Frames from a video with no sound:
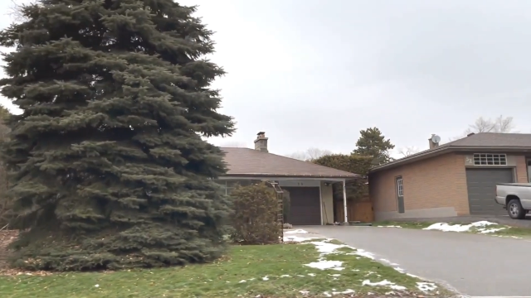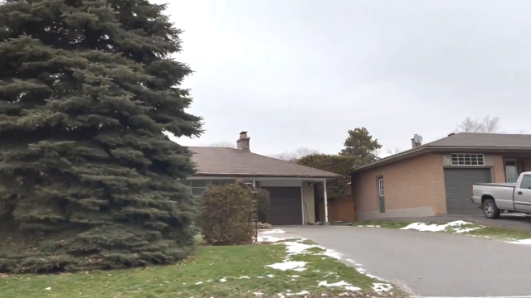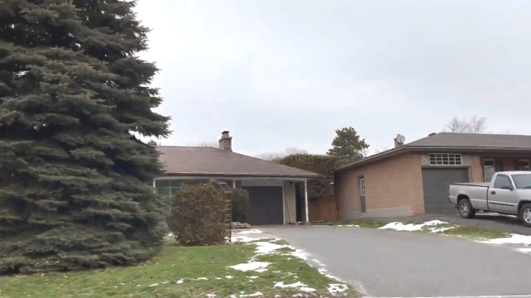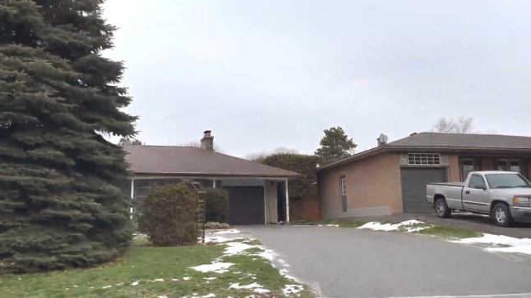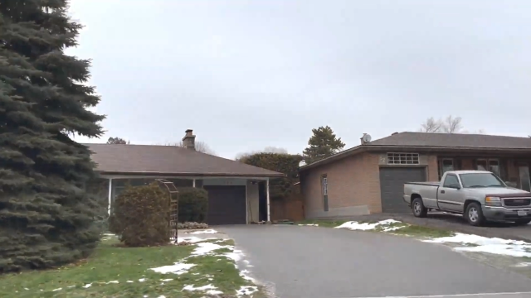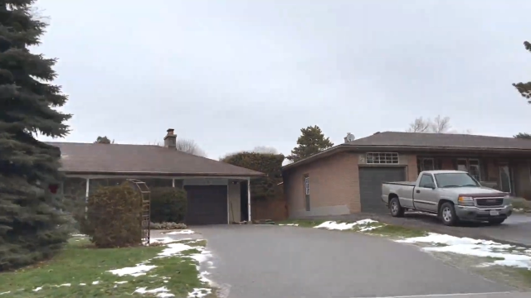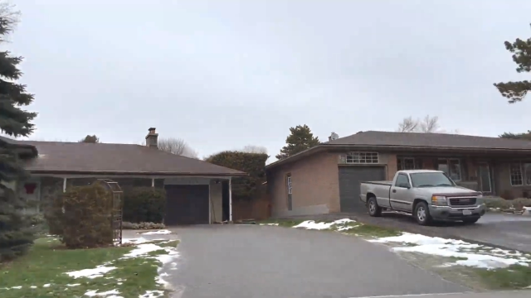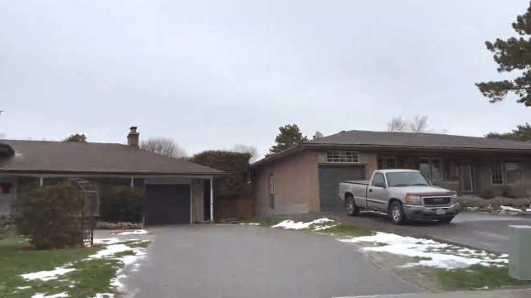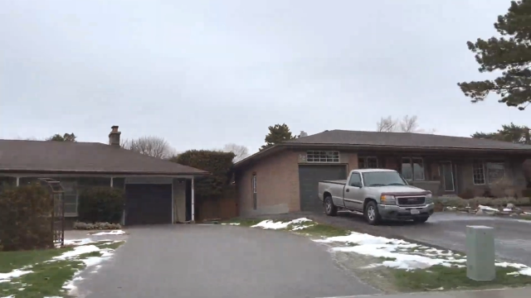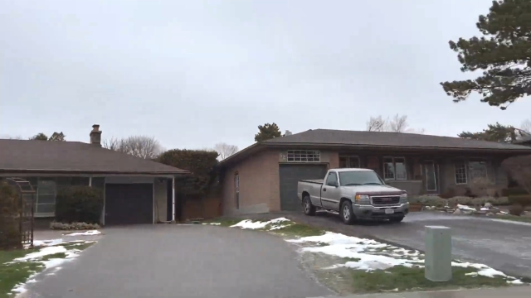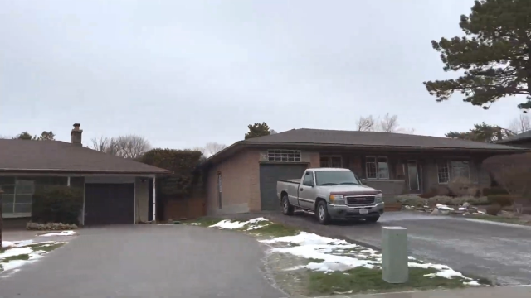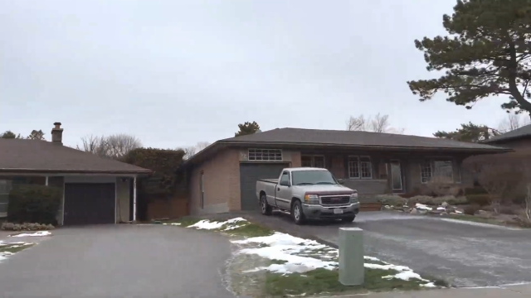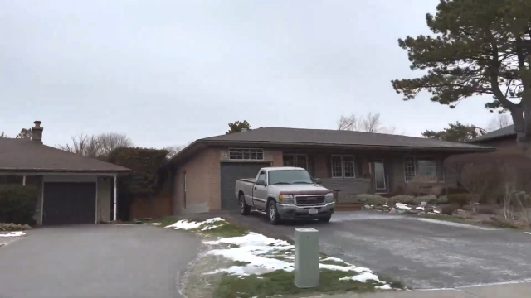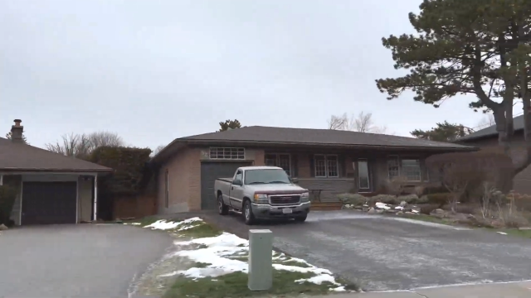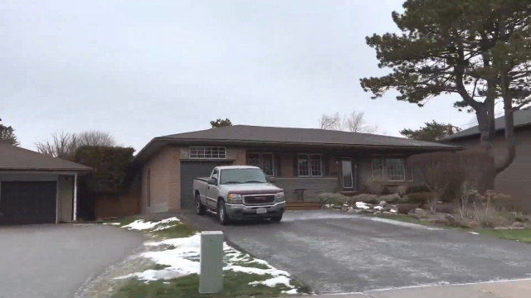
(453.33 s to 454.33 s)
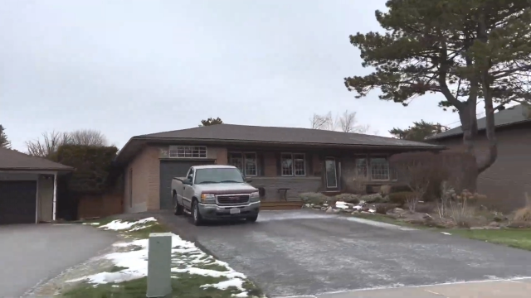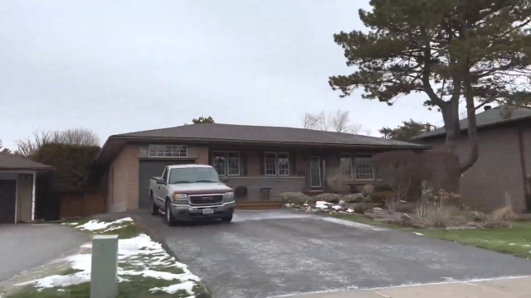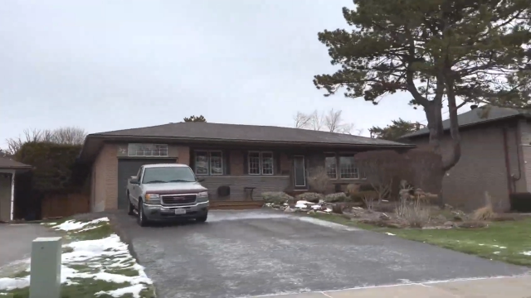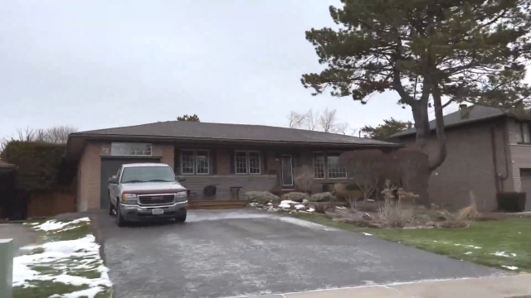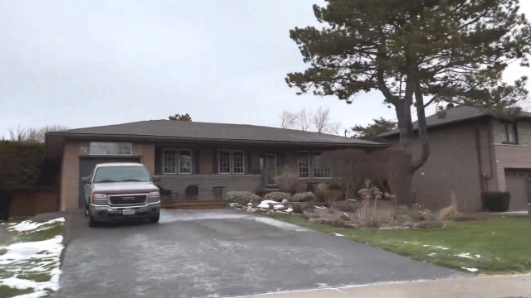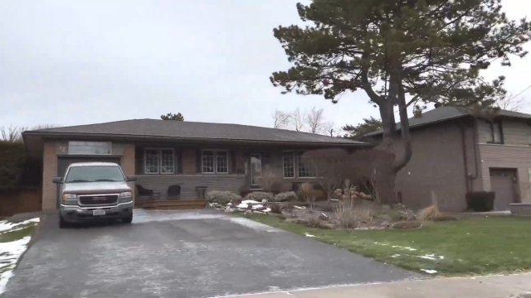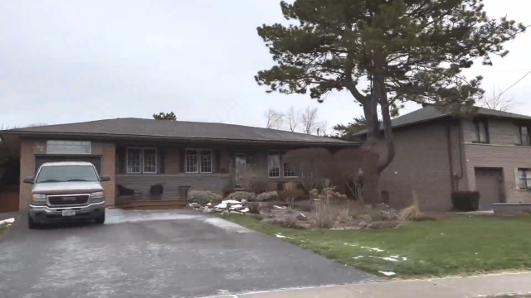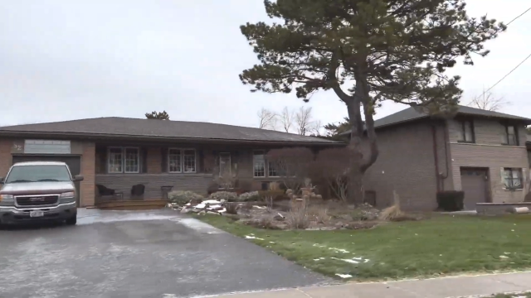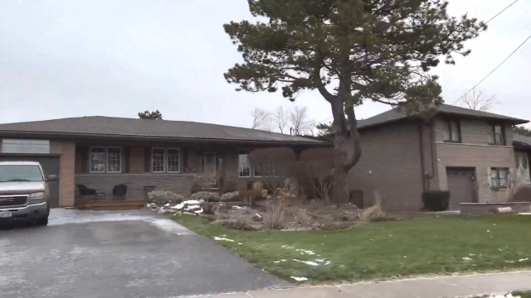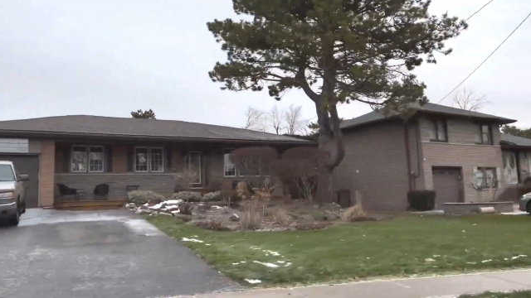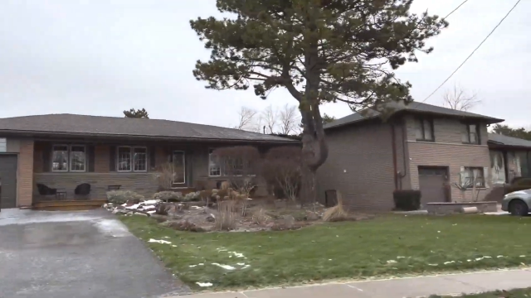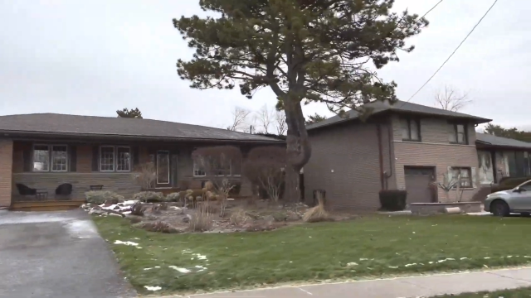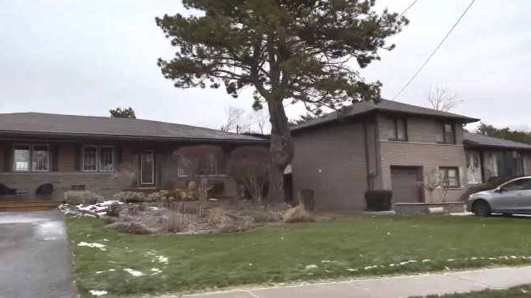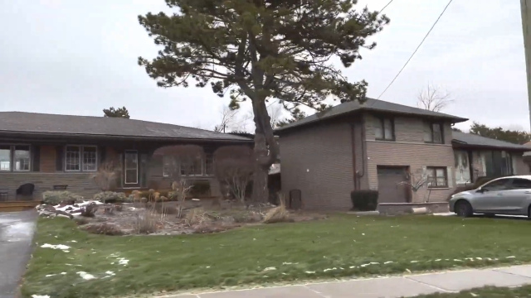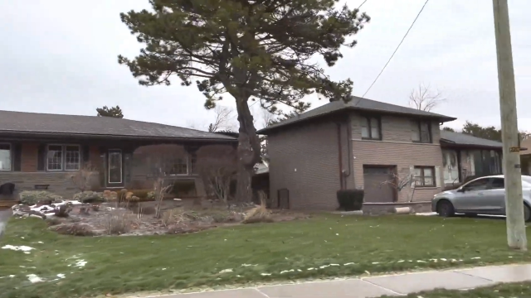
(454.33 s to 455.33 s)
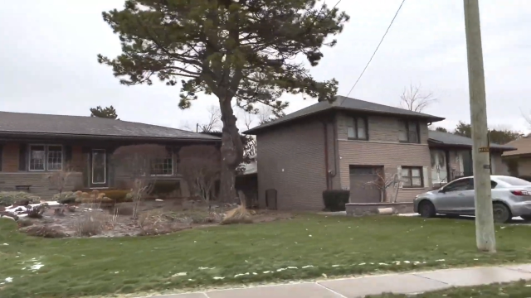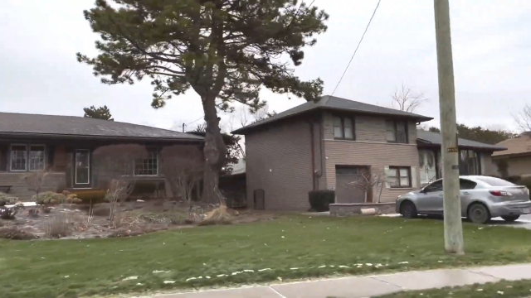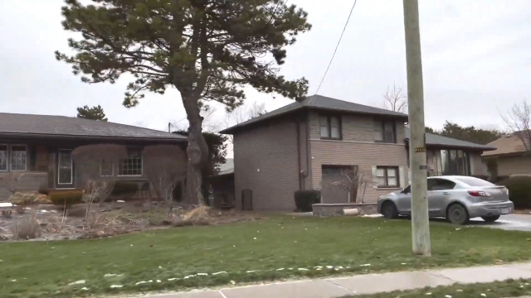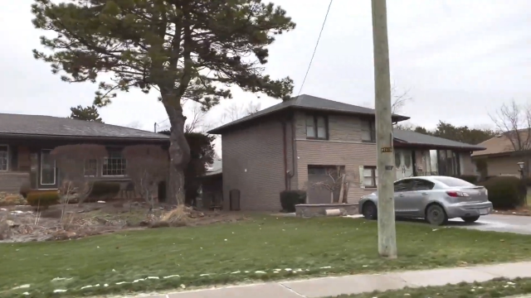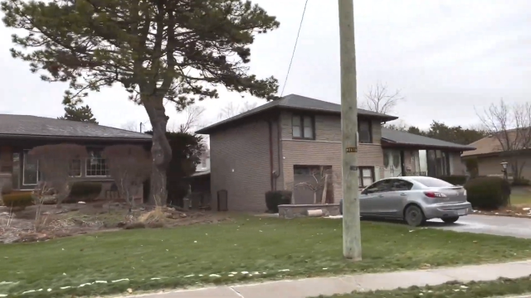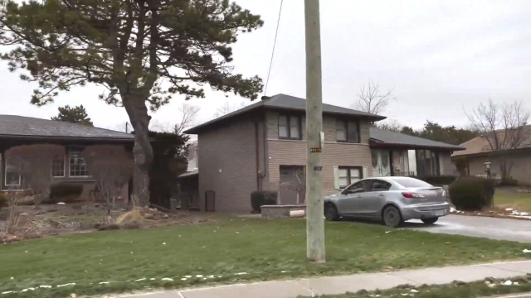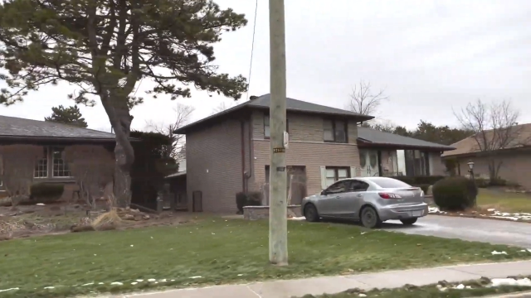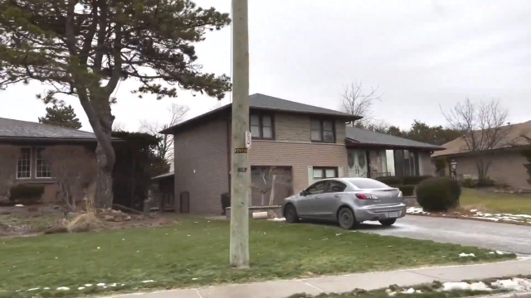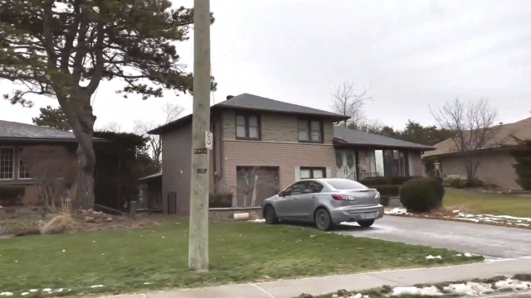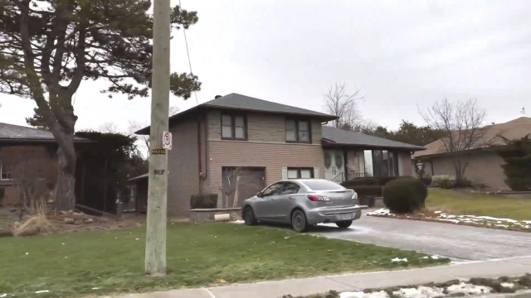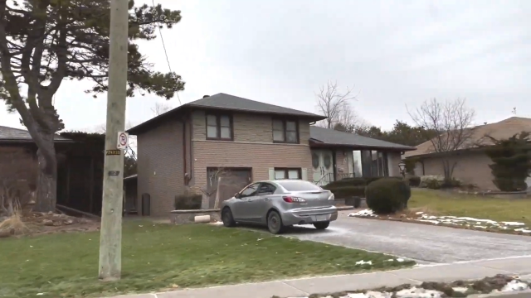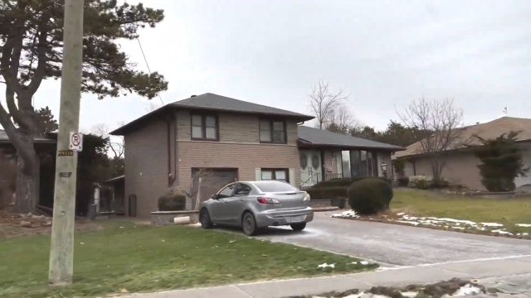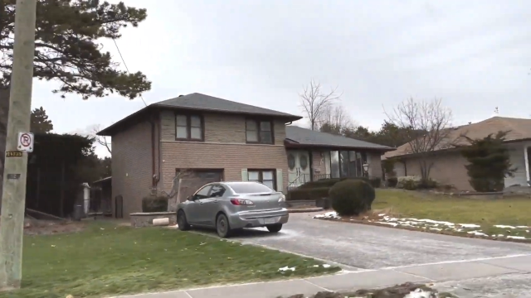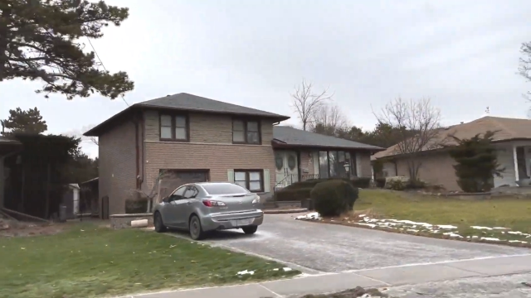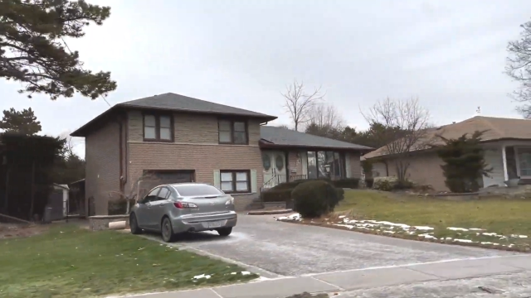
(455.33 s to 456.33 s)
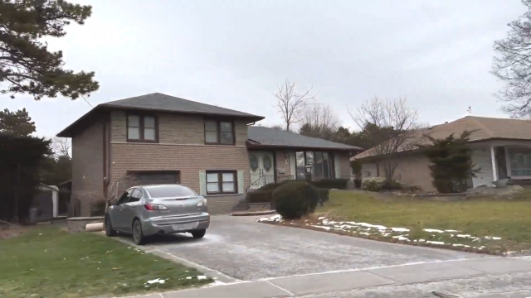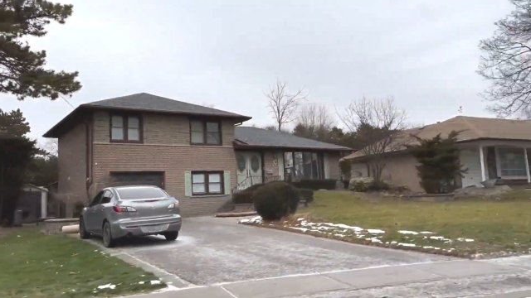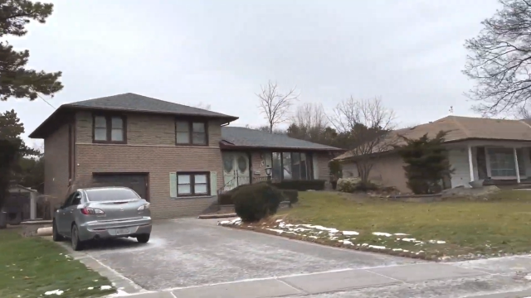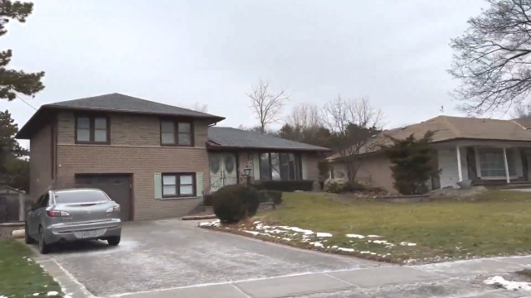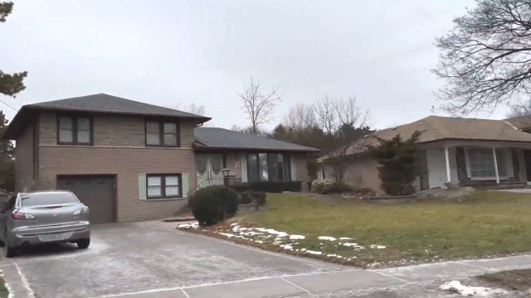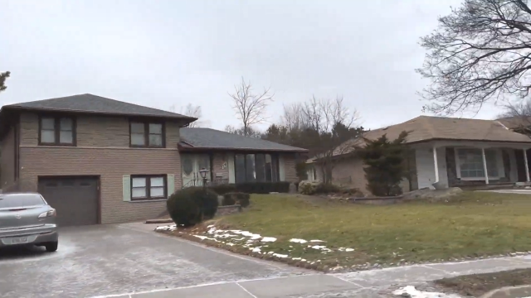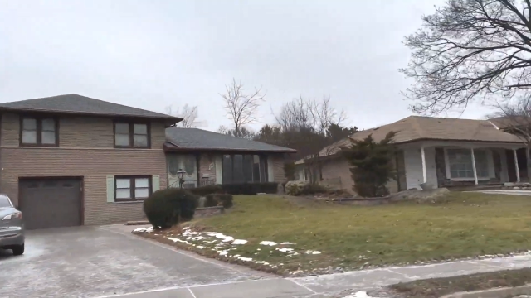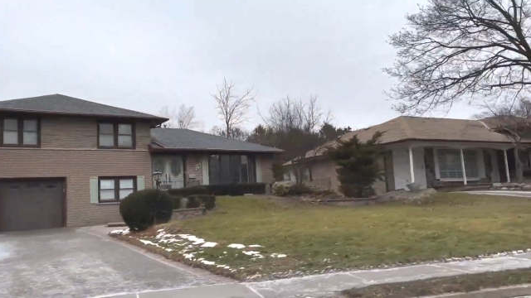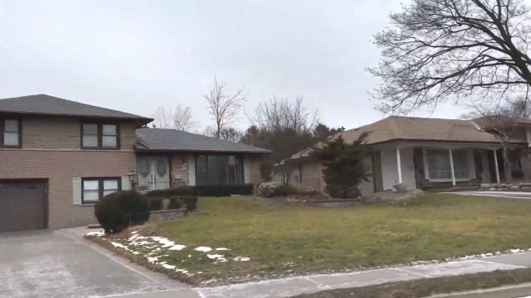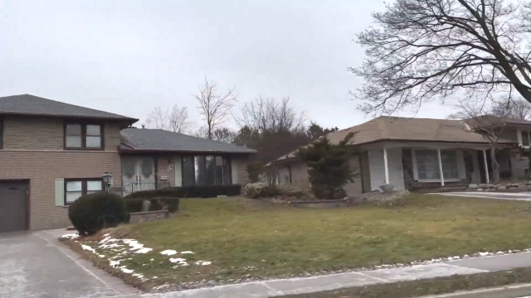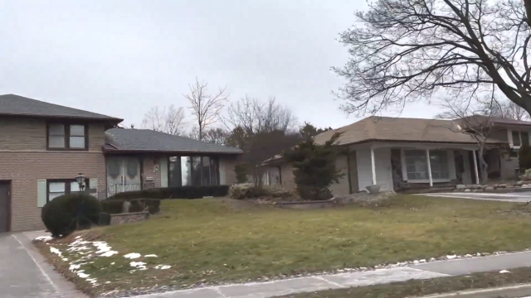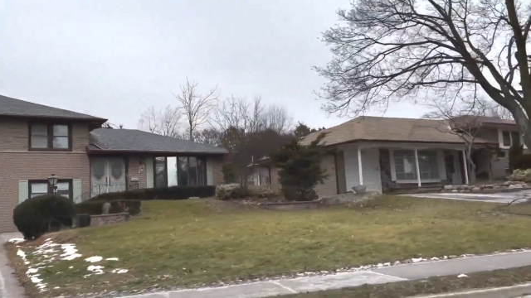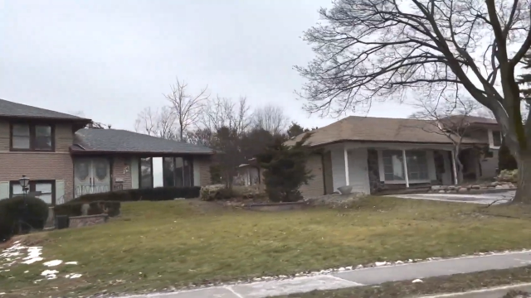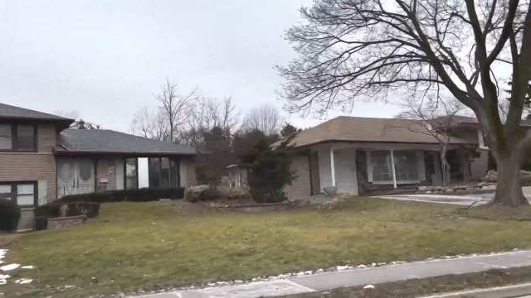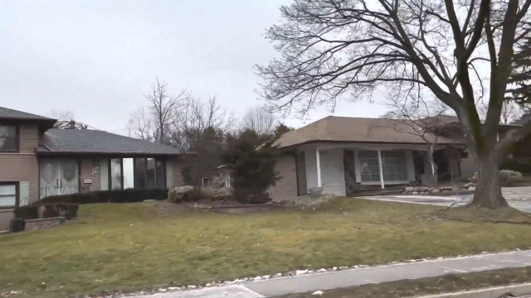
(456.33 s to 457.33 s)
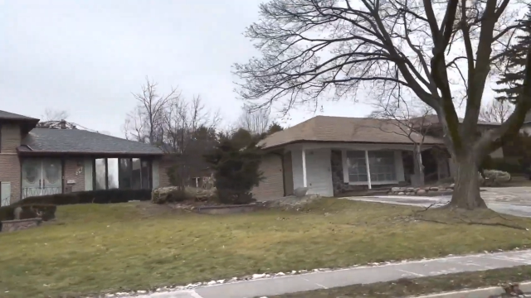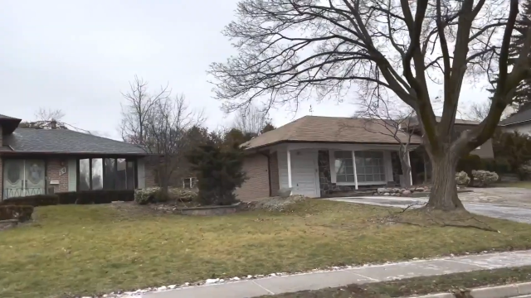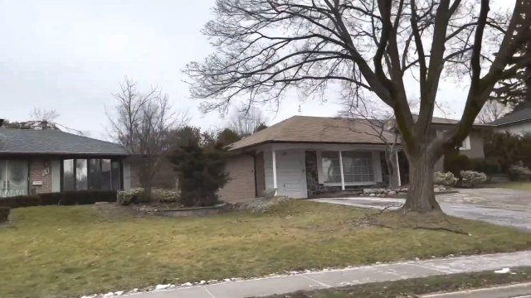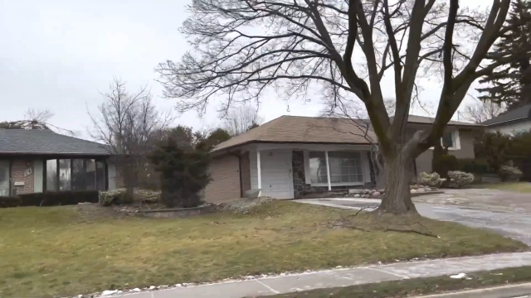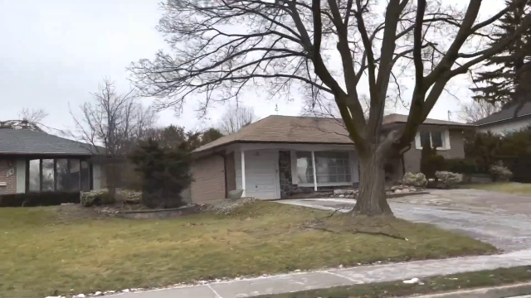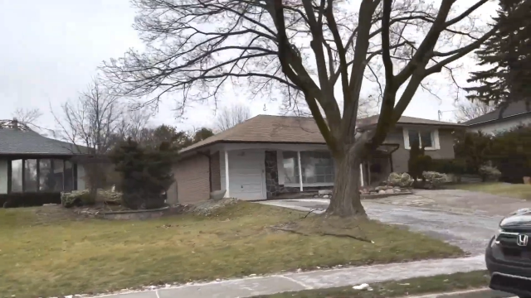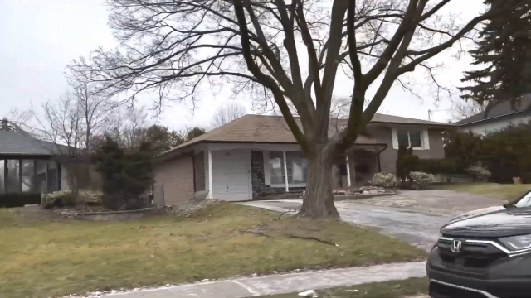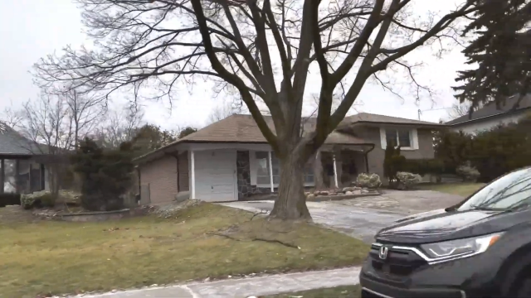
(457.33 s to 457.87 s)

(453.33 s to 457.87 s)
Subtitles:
[unreadable: no face in view]